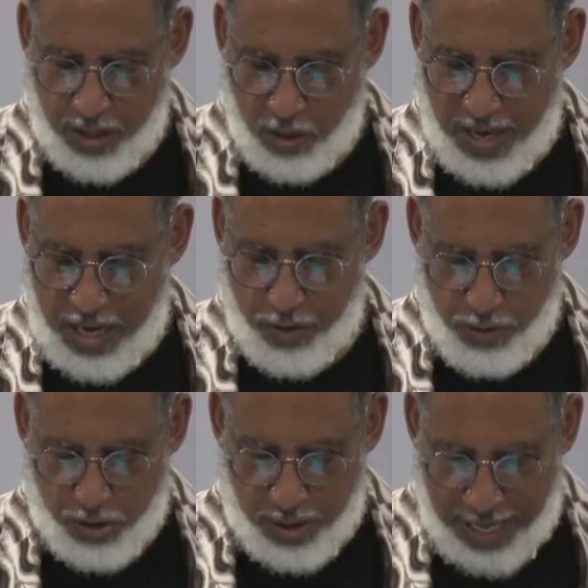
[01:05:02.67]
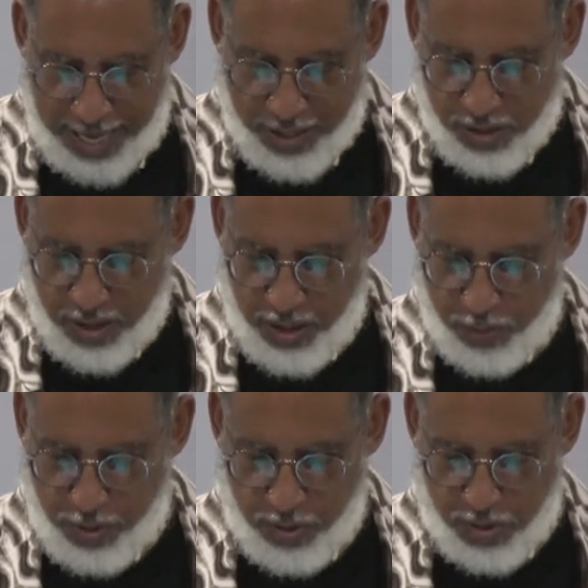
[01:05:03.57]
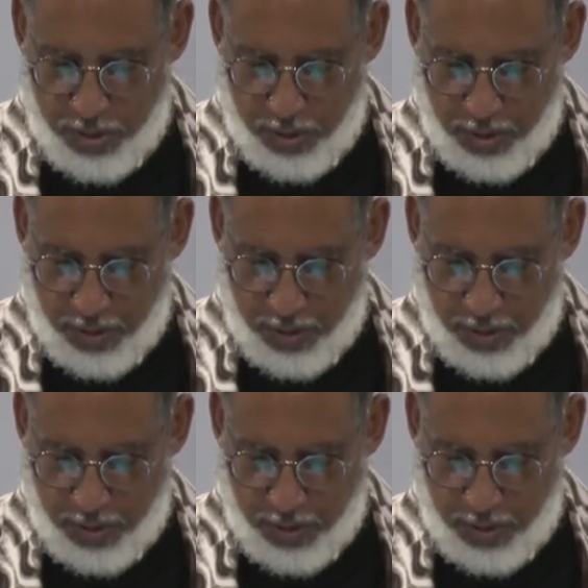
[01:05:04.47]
know how you should answer each person.